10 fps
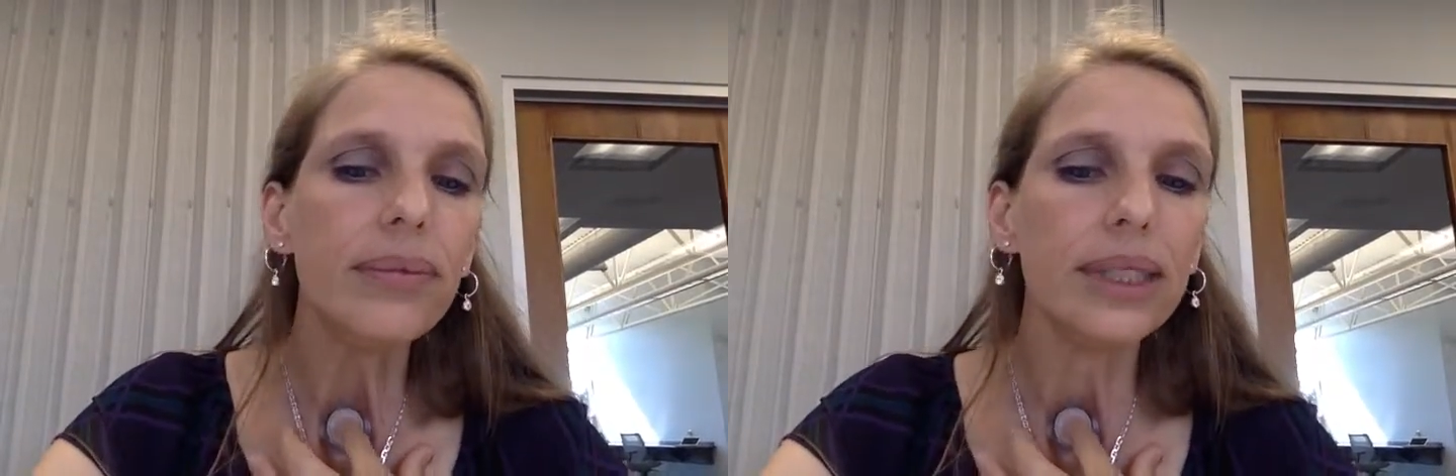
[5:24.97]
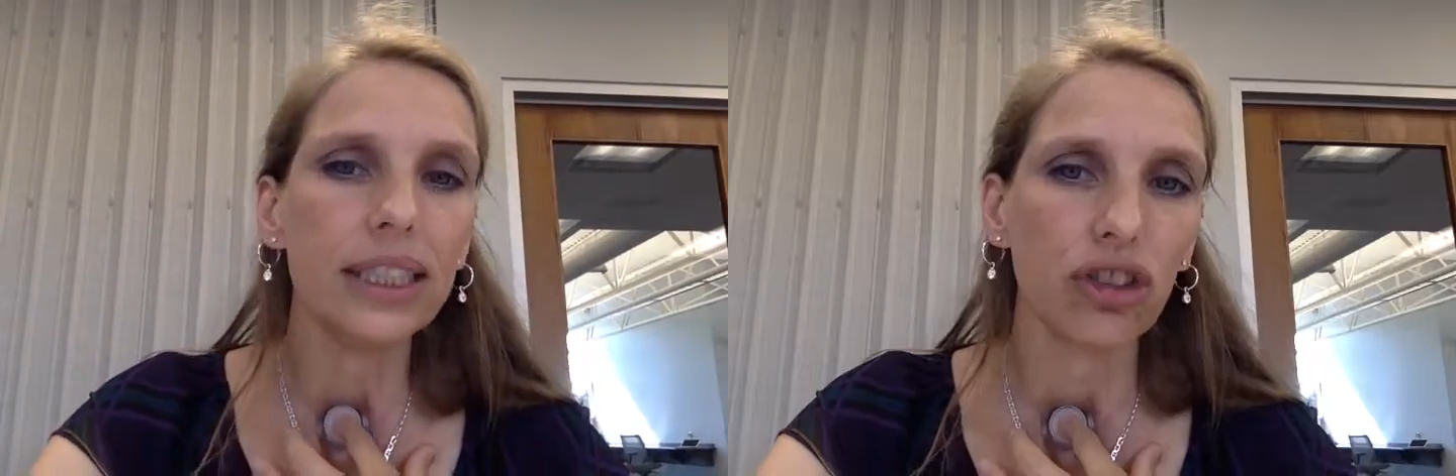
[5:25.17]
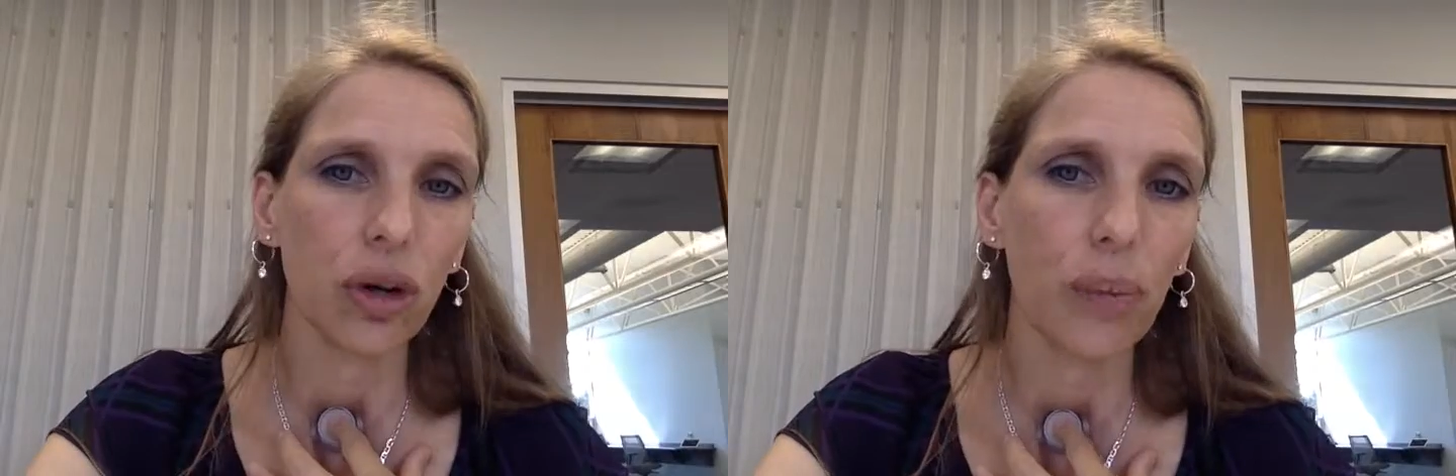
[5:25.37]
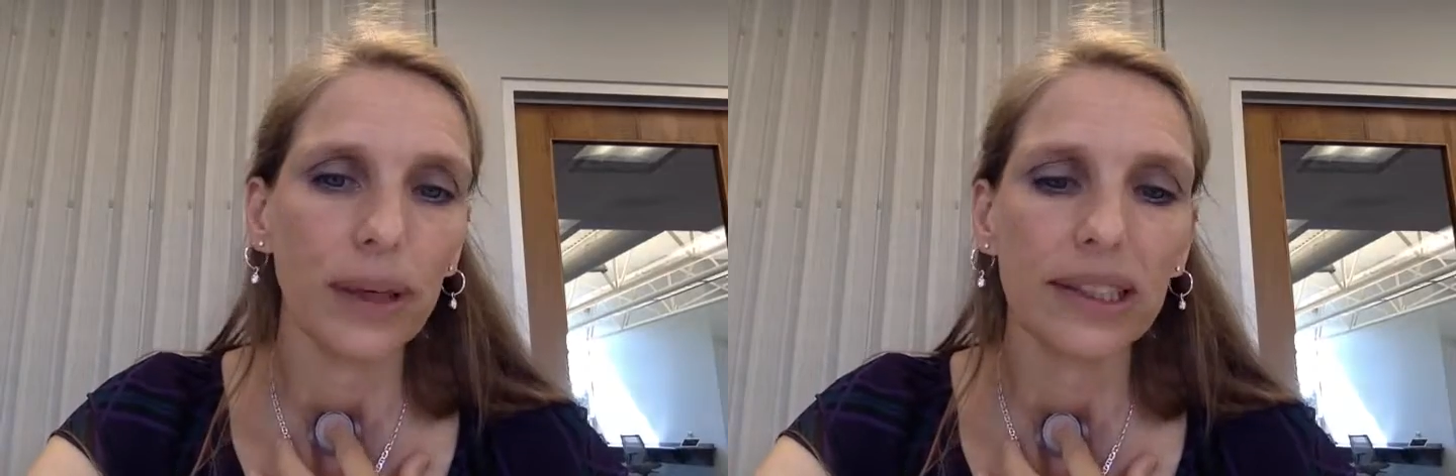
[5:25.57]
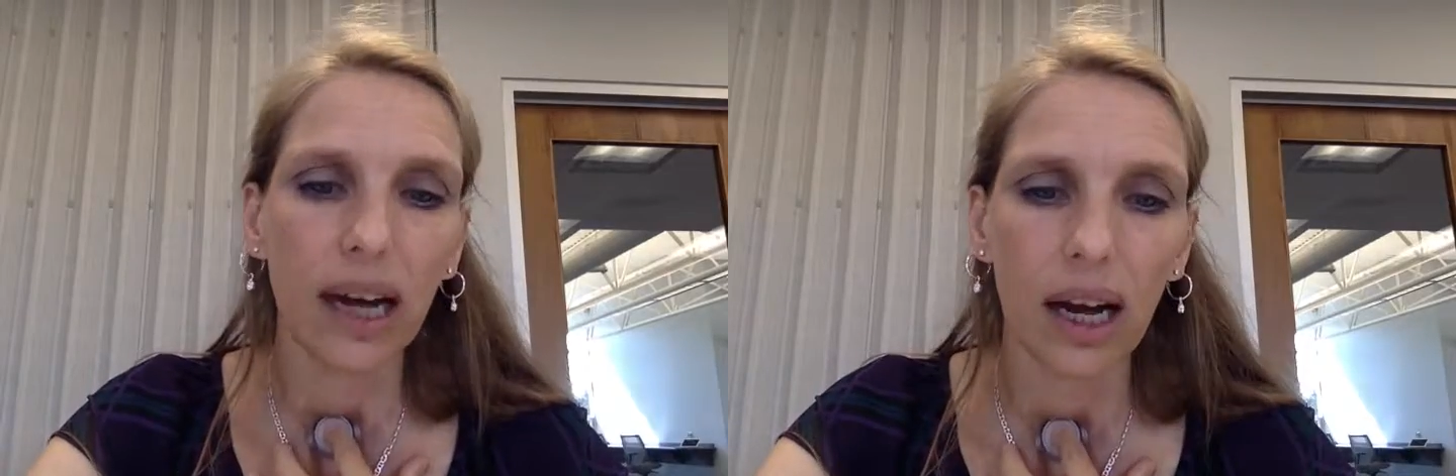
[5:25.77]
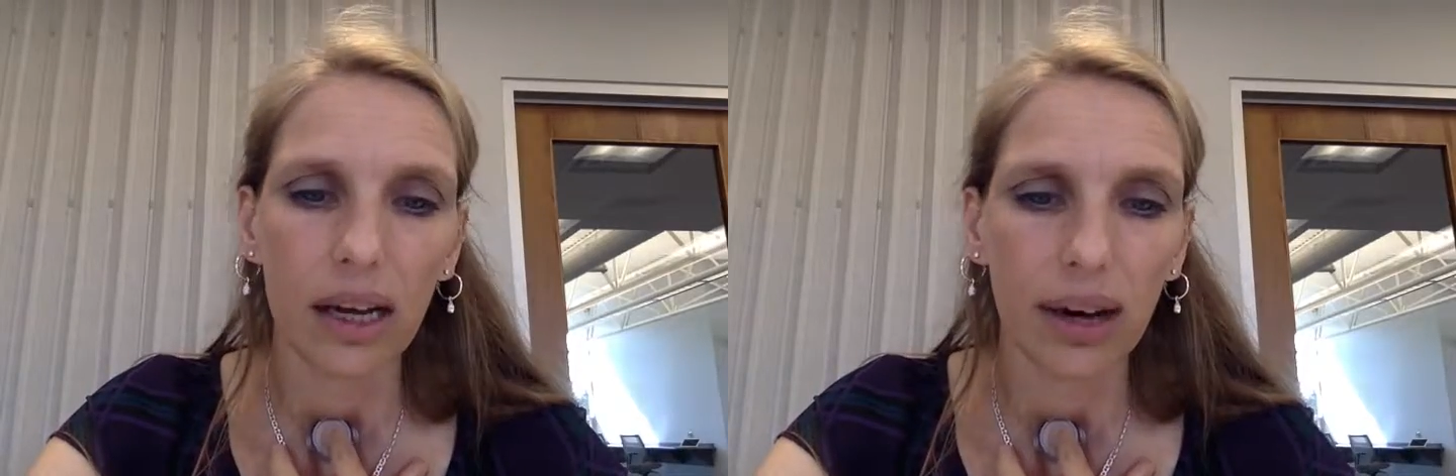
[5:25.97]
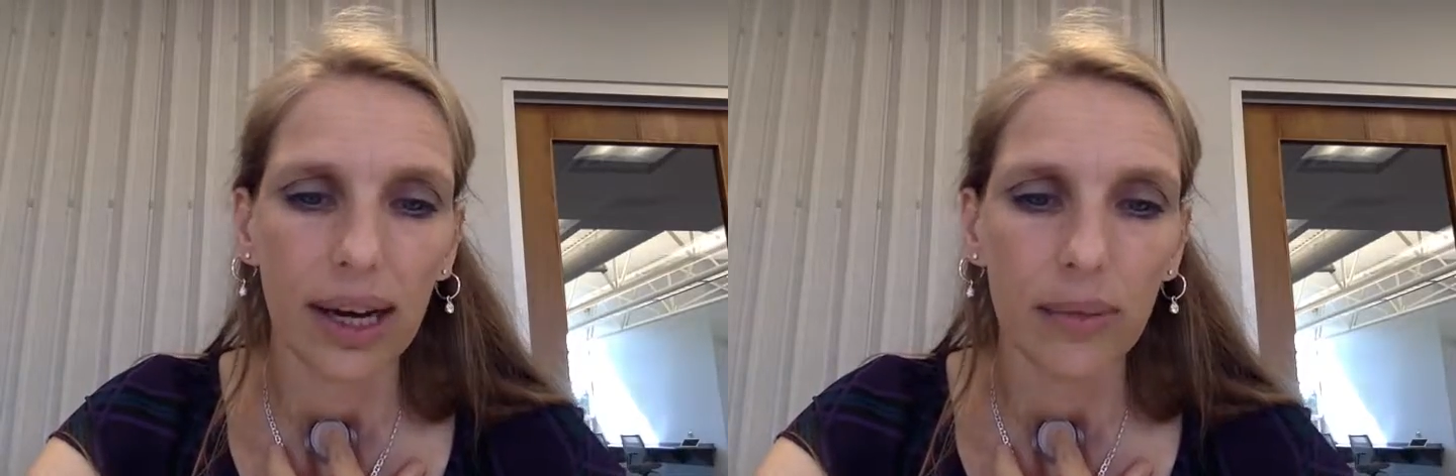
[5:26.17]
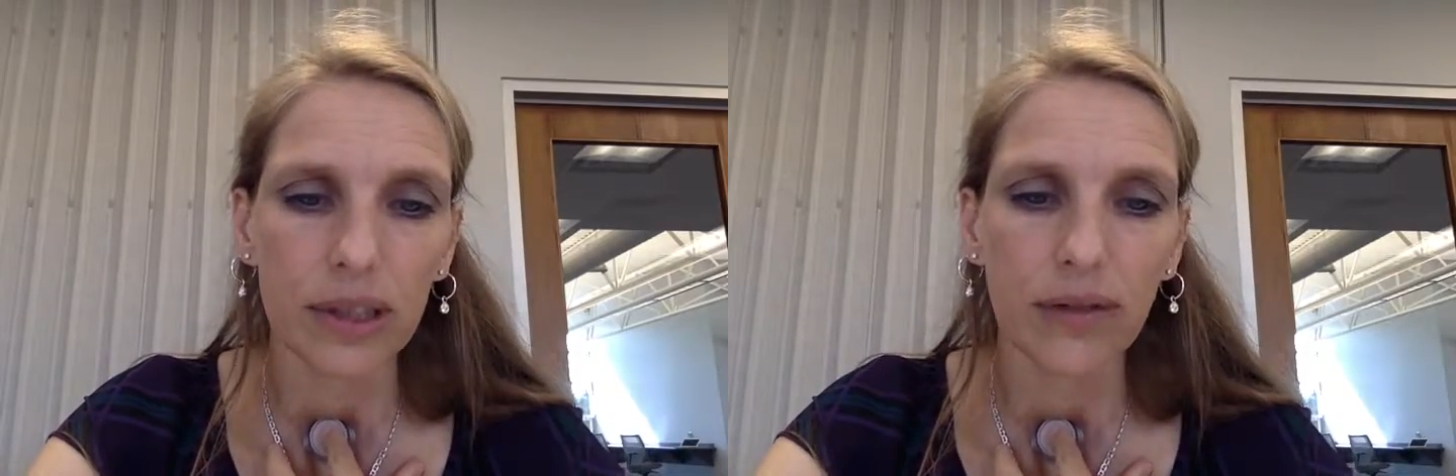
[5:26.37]
He showed me
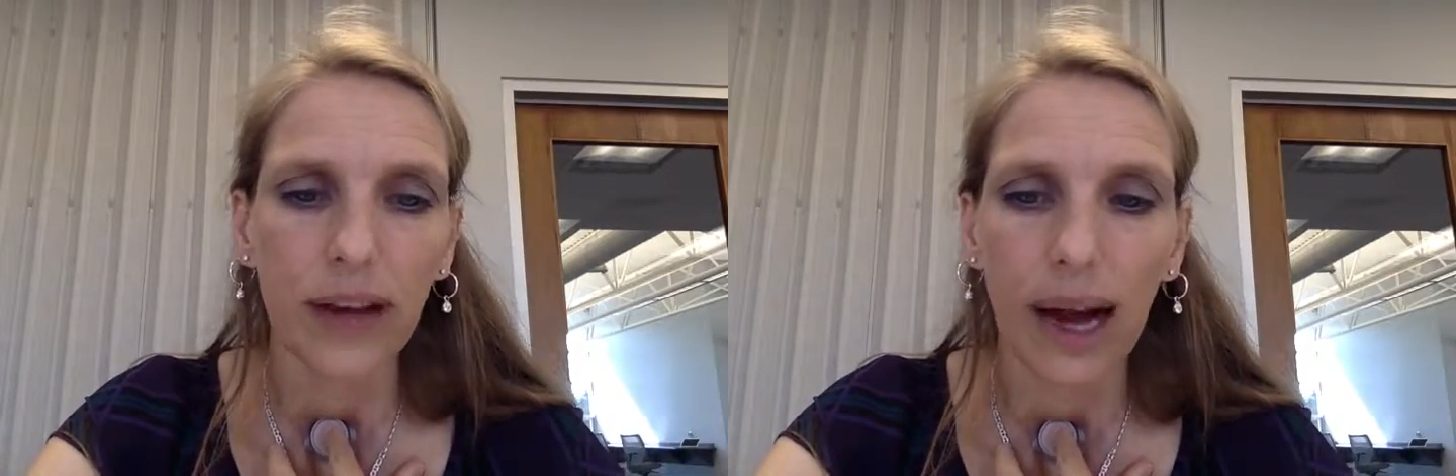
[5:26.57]
diagrams of